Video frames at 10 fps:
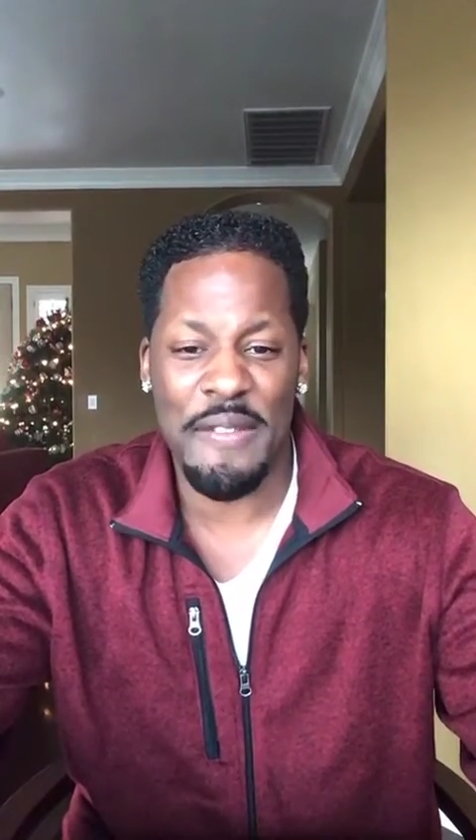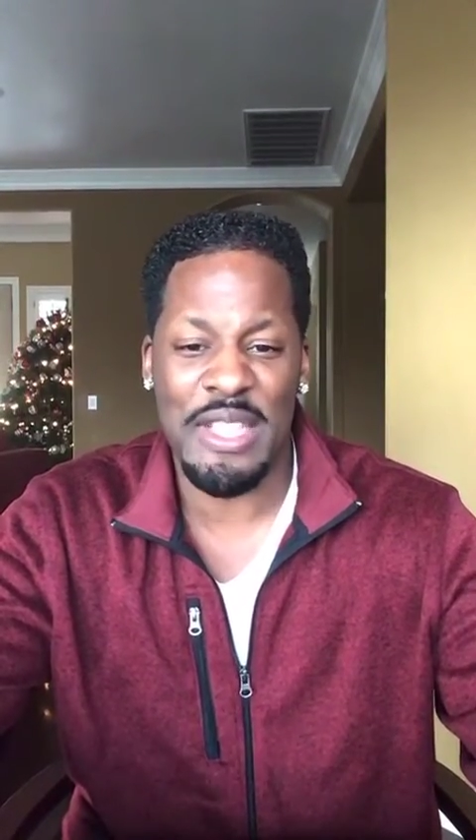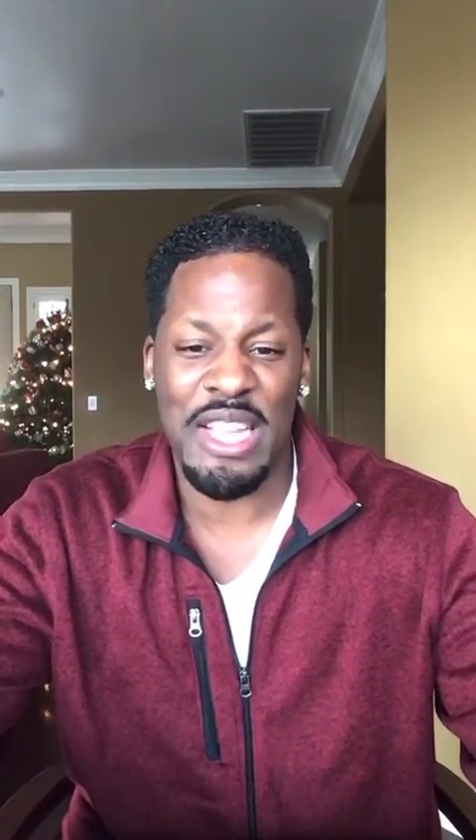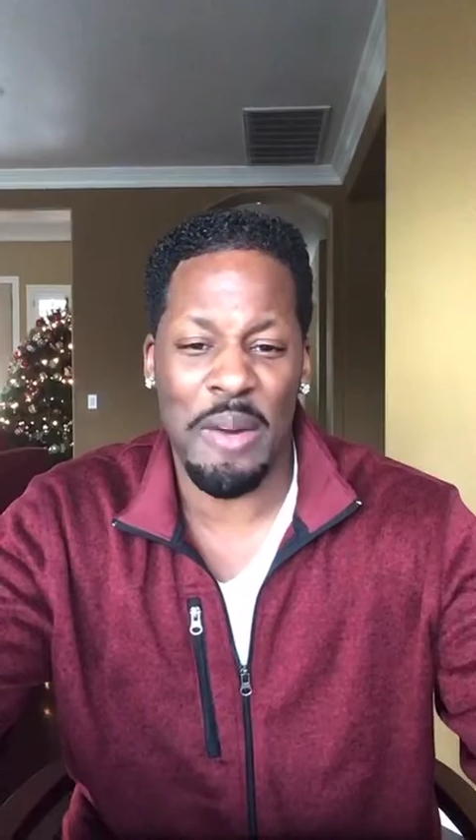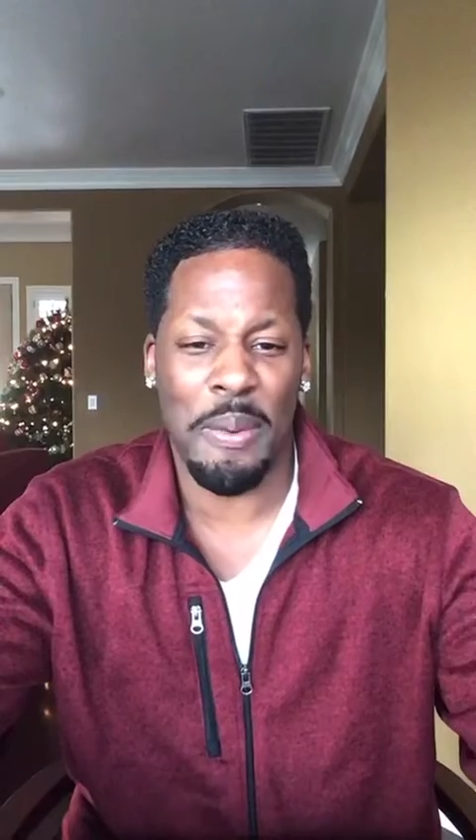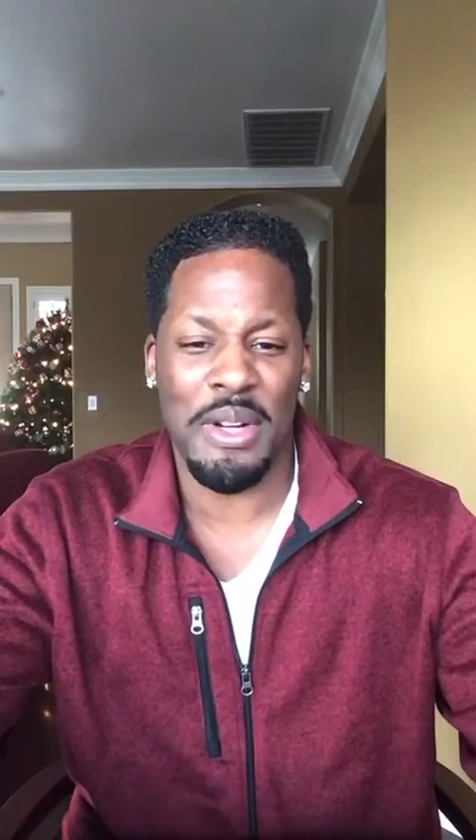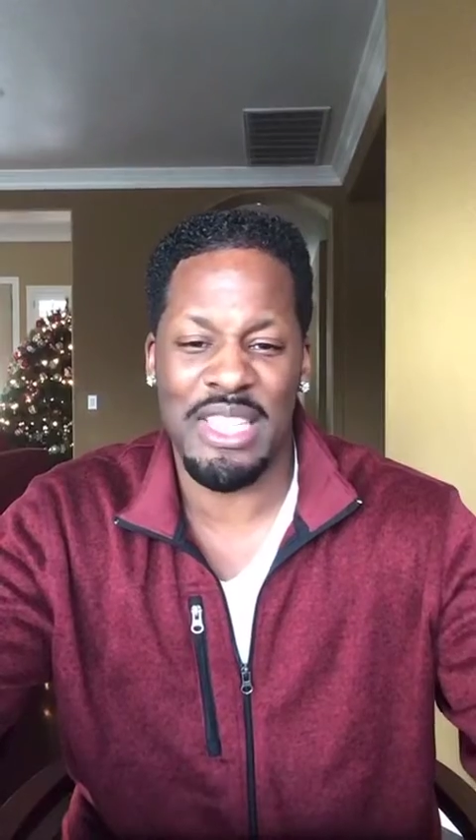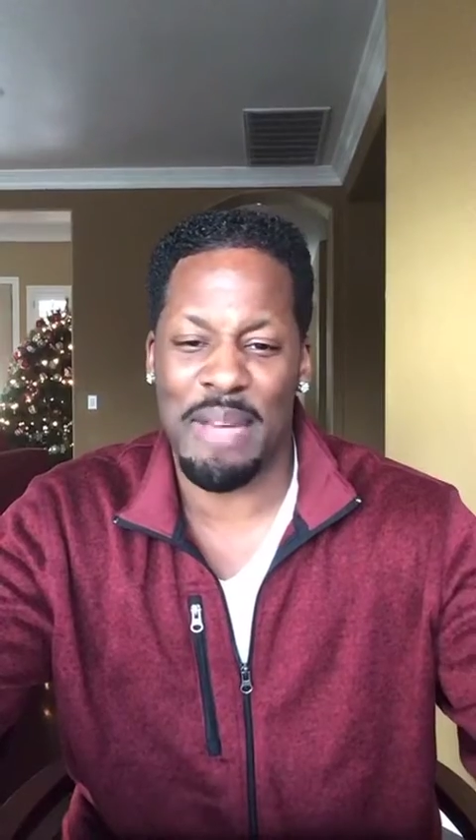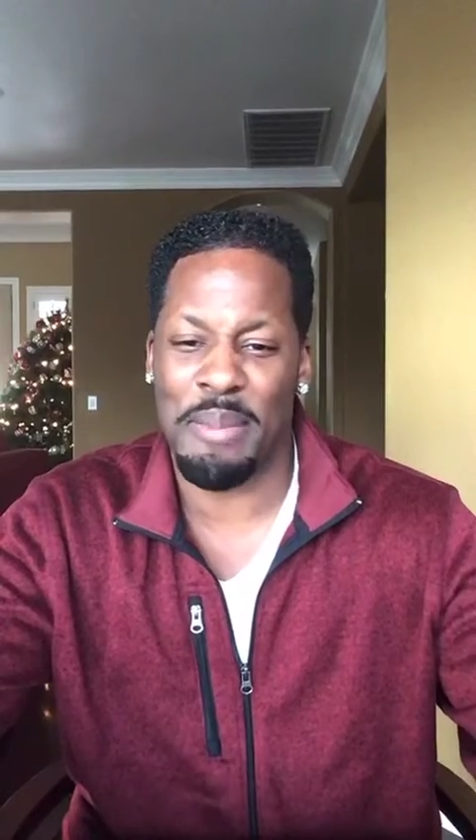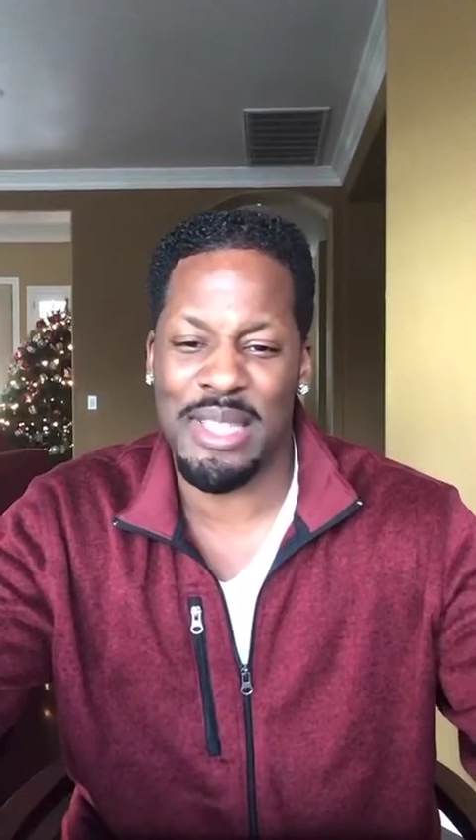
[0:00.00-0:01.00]
Every single
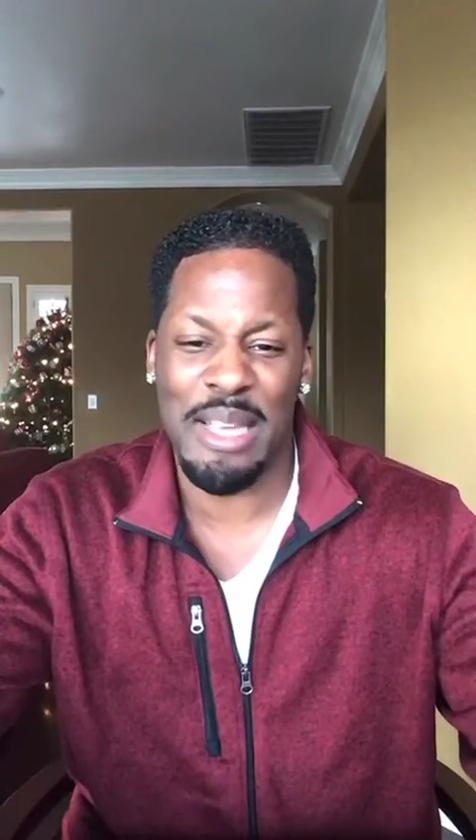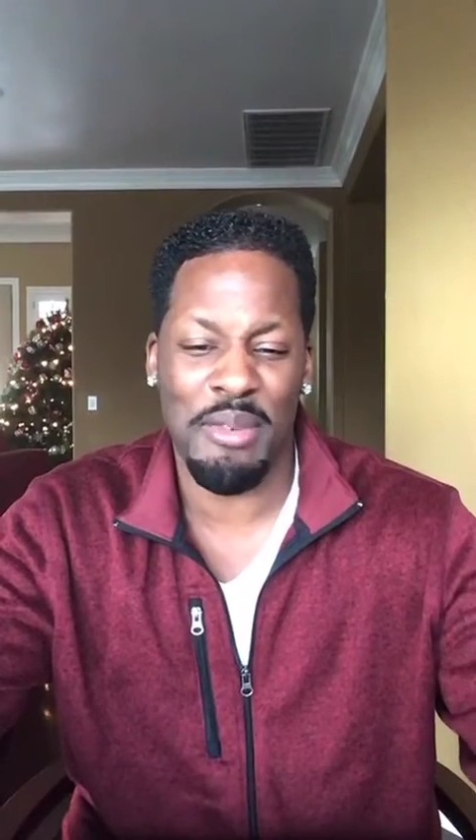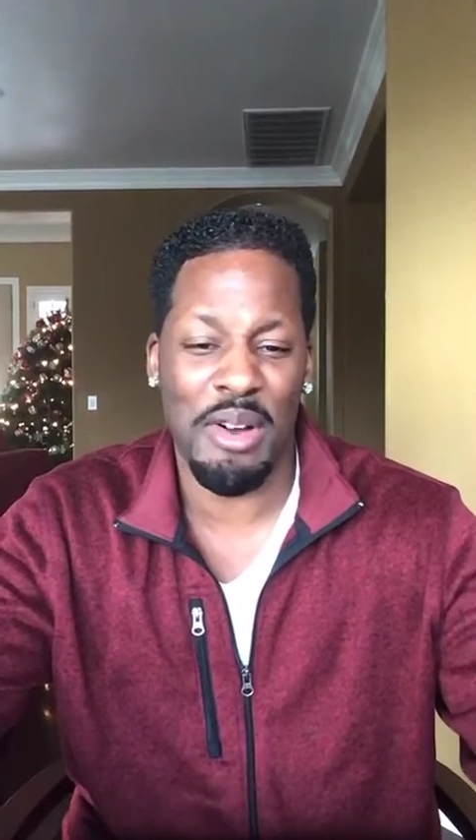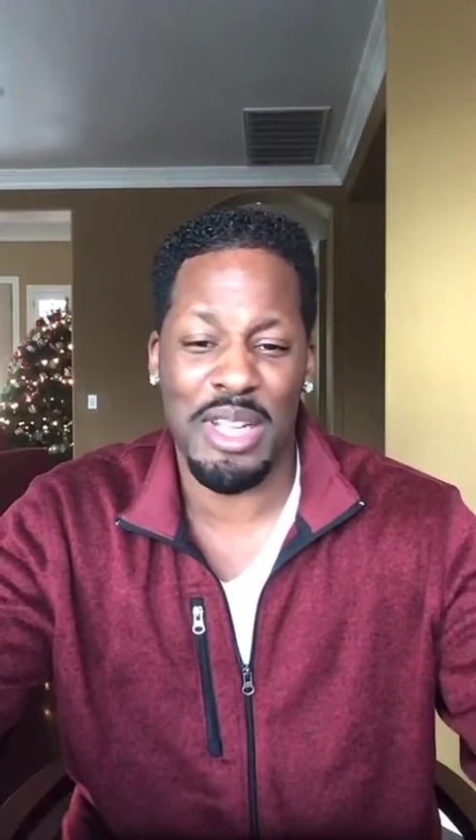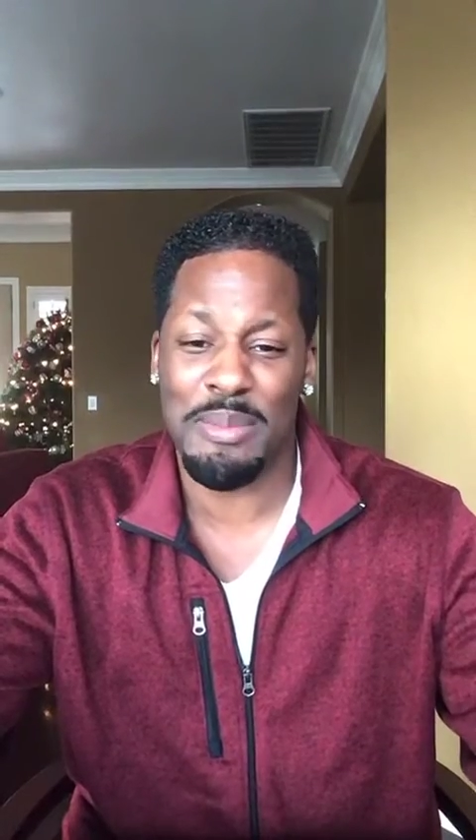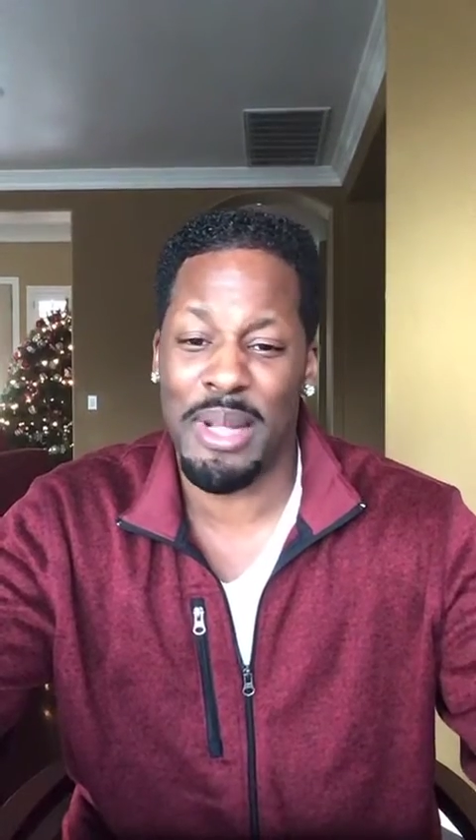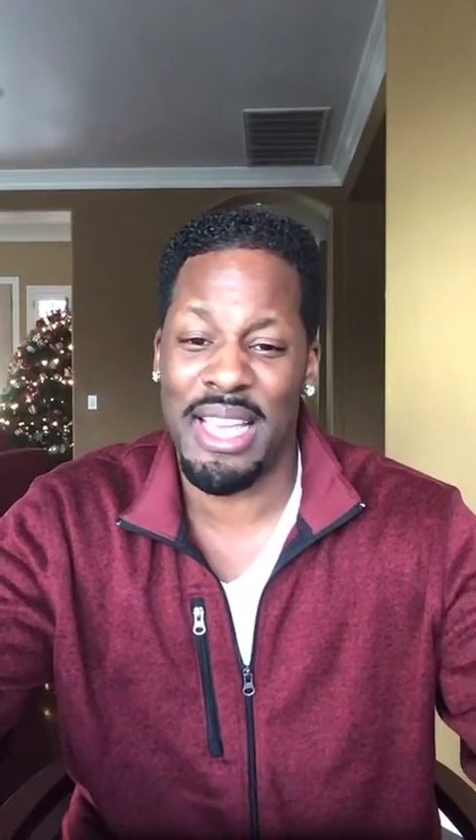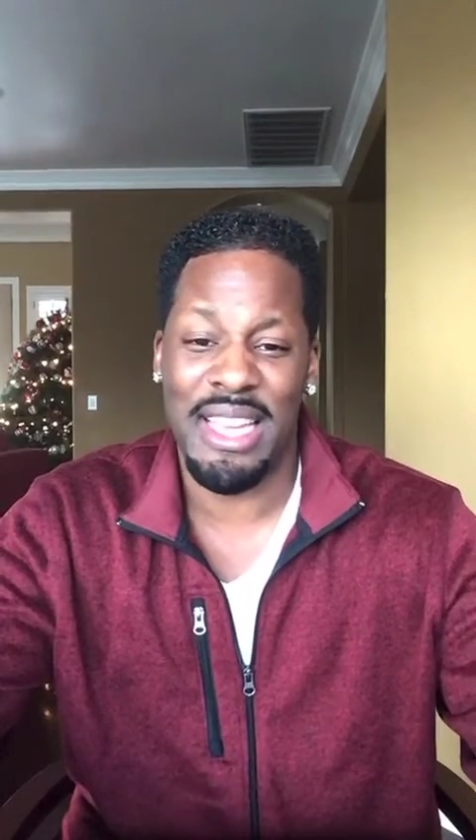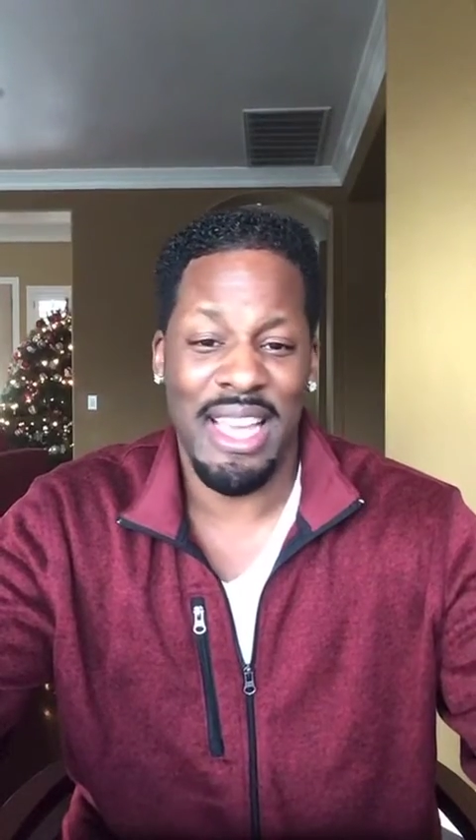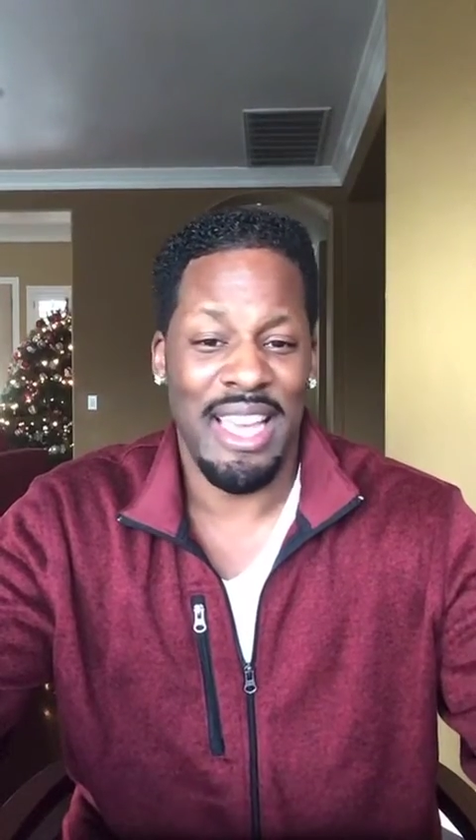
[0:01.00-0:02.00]
person that put something on his
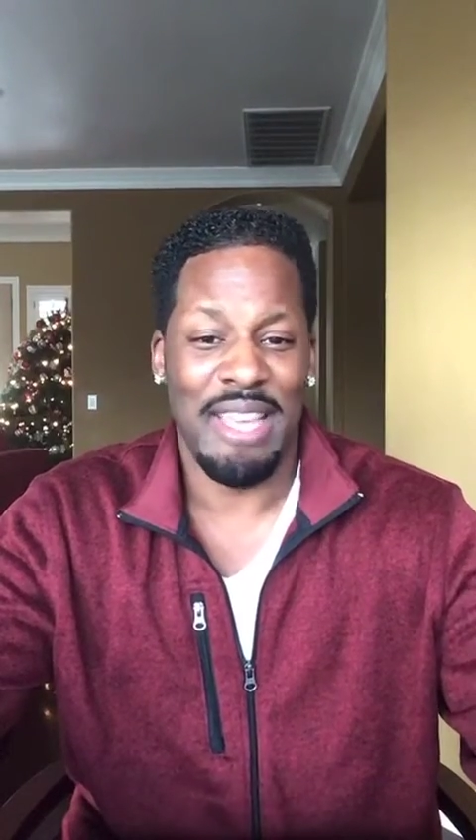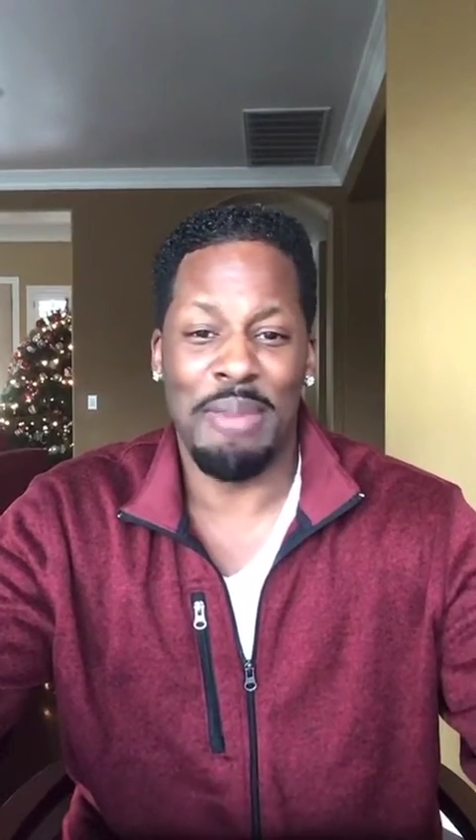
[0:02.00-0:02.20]
plate,